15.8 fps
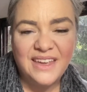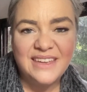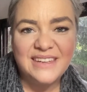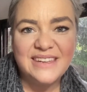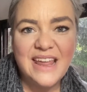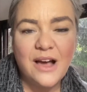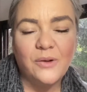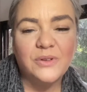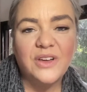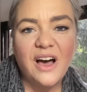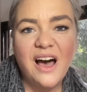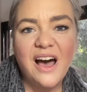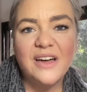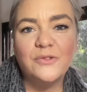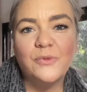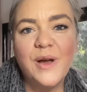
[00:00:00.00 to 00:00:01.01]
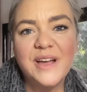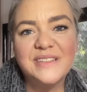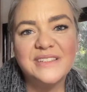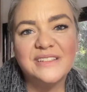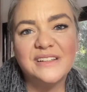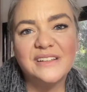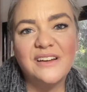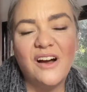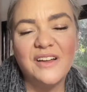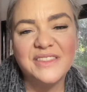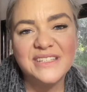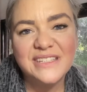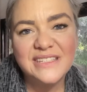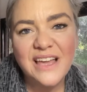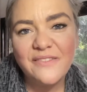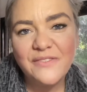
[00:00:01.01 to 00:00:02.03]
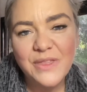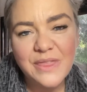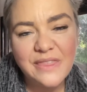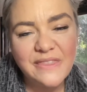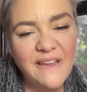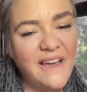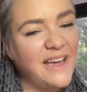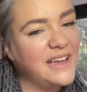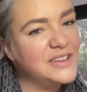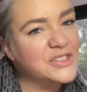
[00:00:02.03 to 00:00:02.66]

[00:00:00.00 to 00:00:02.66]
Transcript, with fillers: Now God rested on the seventh day.